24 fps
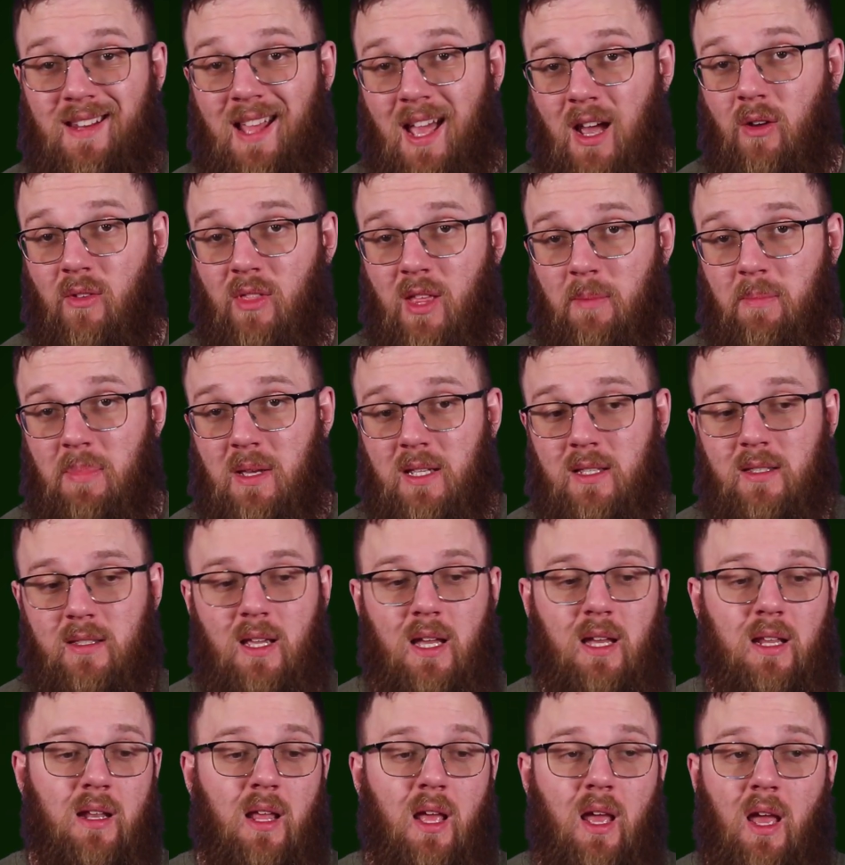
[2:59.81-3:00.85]
Now, that being
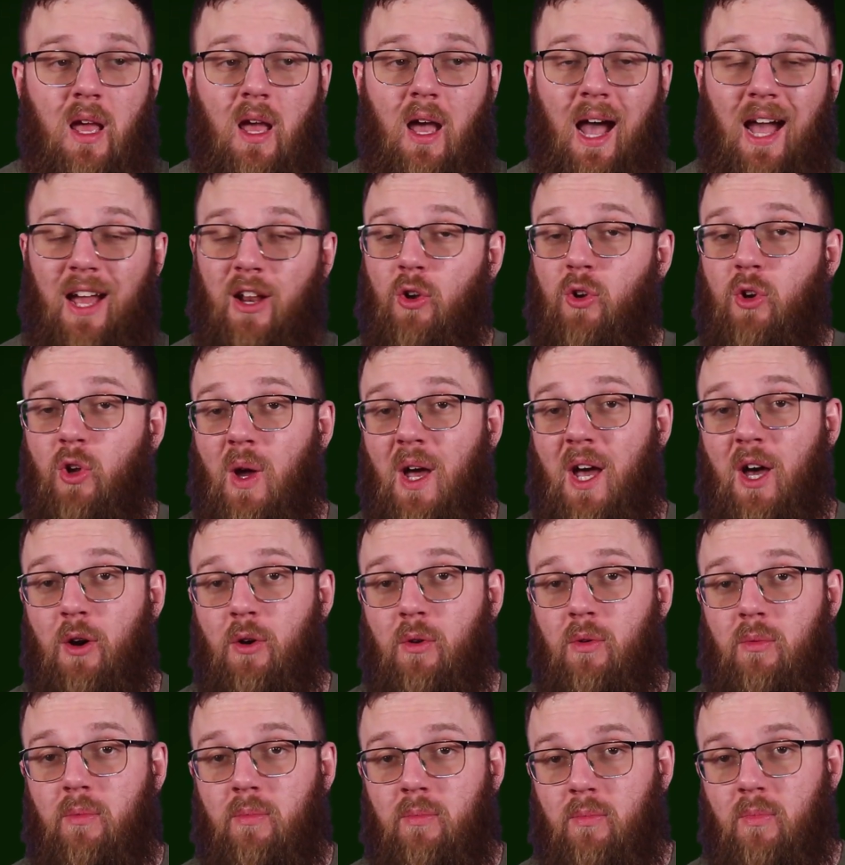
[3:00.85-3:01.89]
said, I don't know
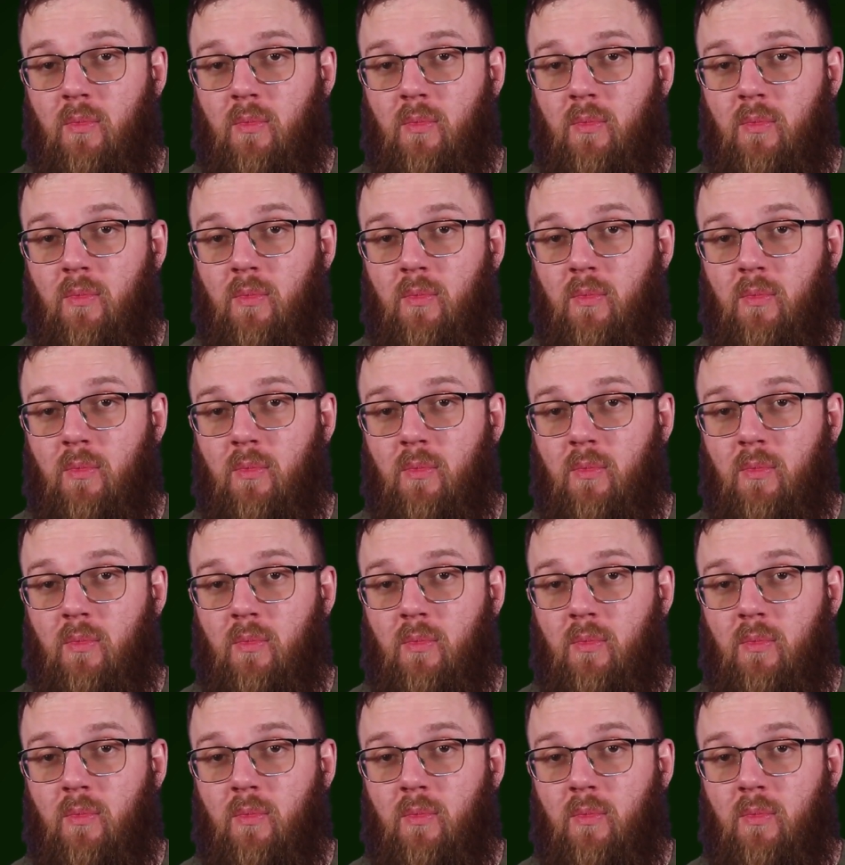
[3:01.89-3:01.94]
how